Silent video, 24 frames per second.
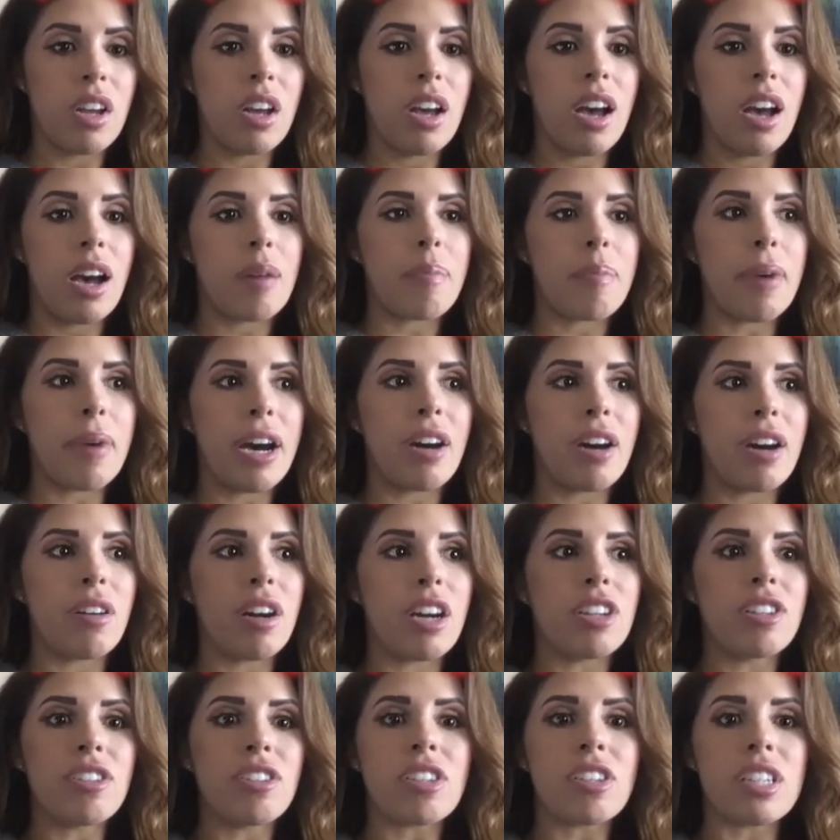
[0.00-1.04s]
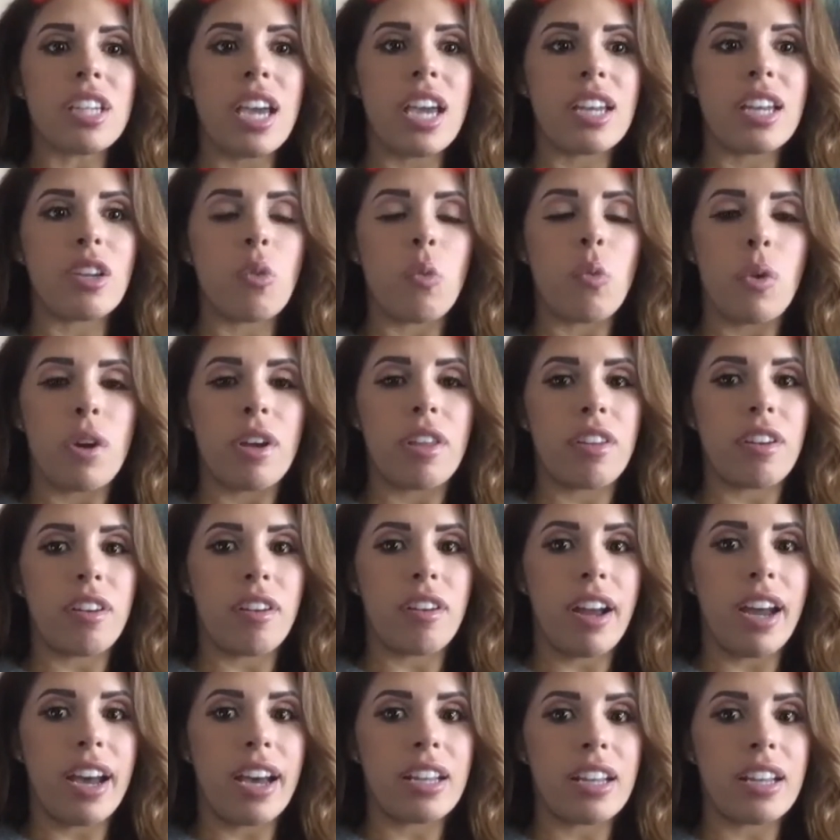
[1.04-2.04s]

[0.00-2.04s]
about understanding where they're at.